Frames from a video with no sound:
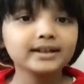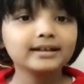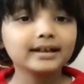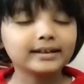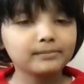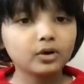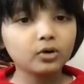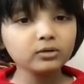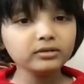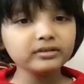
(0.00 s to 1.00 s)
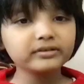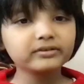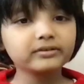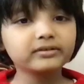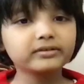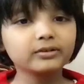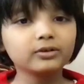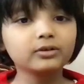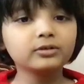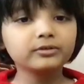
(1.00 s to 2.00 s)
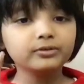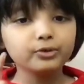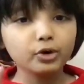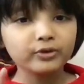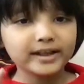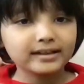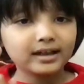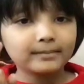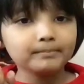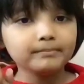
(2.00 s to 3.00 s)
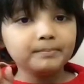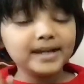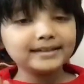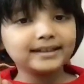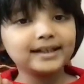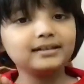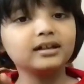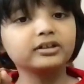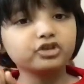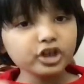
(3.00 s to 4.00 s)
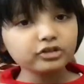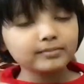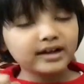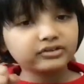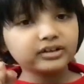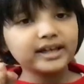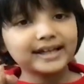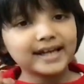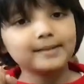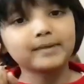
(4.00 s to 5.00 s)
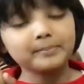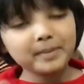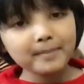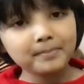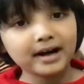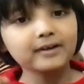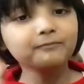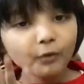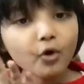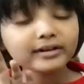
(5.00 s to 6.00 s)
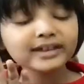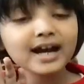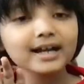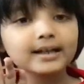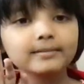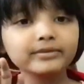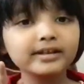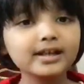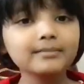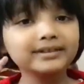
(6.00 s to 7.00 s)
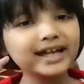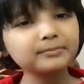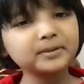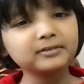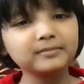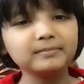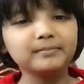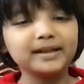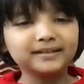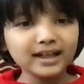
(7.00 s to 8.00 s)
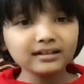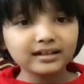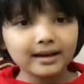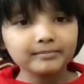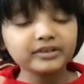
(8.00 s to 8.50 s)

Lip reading: And I'm also growing. I'm beating a chess master, aka my papa, 4 times, but he has beaten me 10 times.